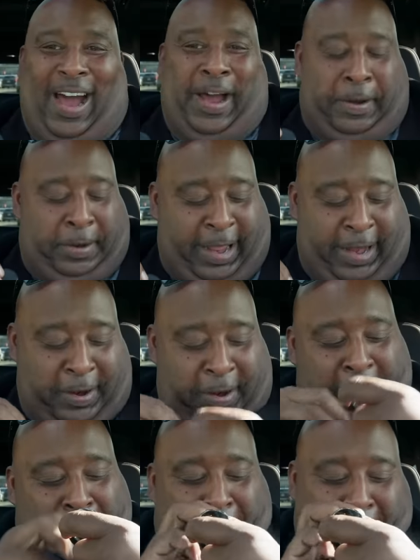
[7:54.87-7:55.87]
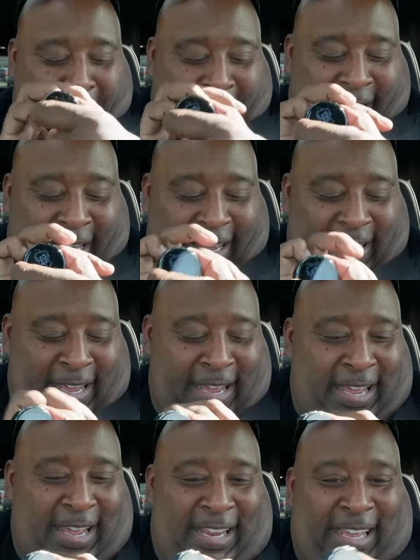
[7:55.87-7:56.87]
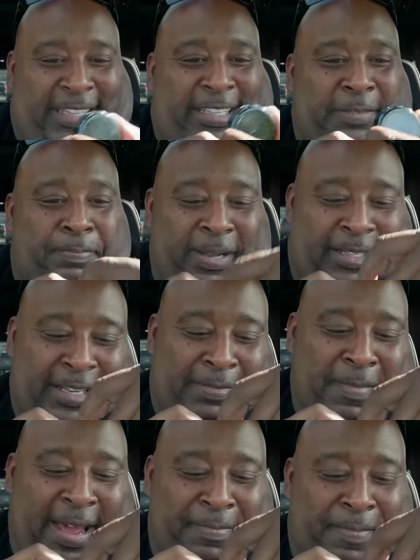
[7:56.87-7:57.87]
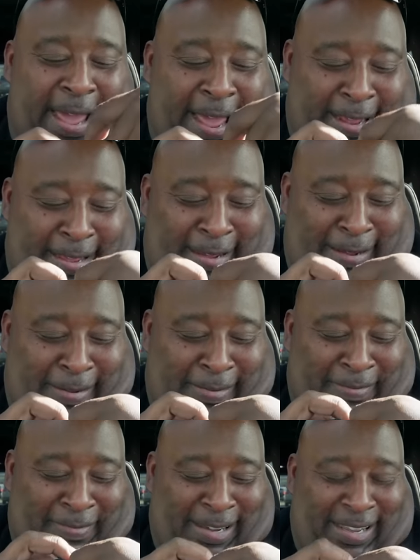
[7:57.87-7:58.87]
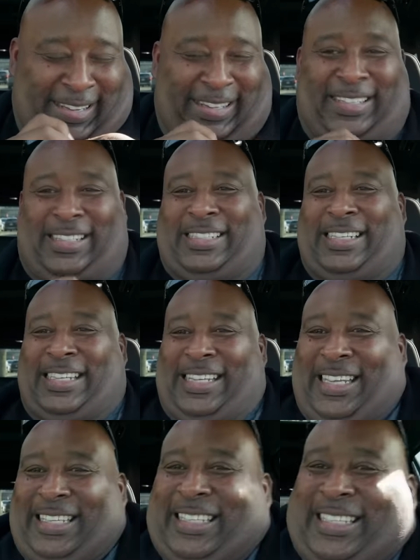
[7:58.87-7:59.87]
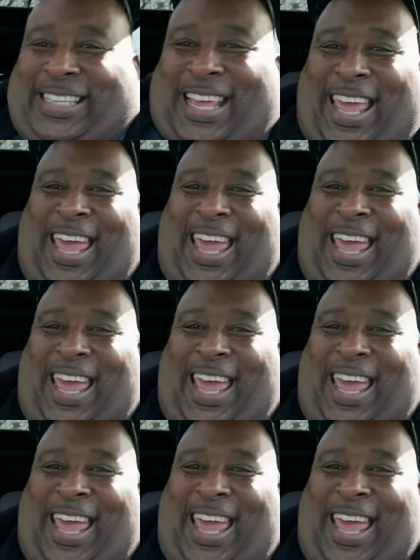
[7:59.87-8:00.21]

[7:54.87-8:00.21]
All right, hold on a second. Let's just put this mic back. Oh my goodness.